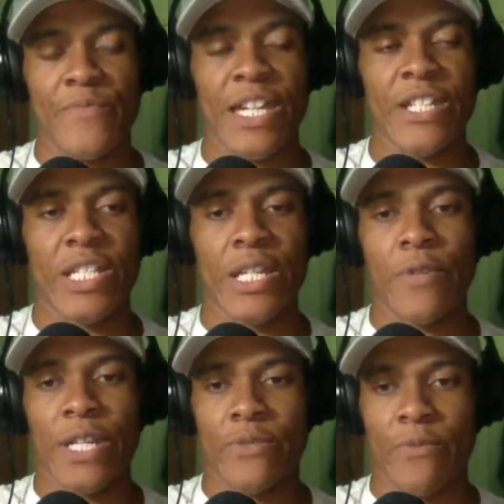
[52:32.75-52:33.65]
that
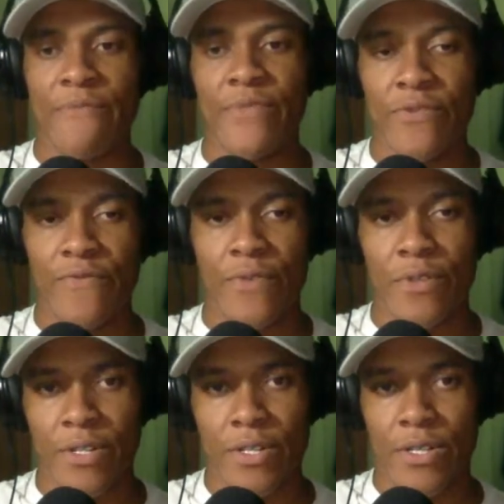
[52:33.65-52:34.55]
generates revenue
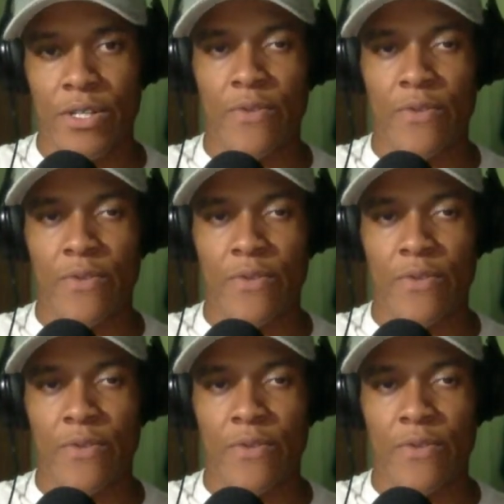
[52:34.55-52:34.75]
for the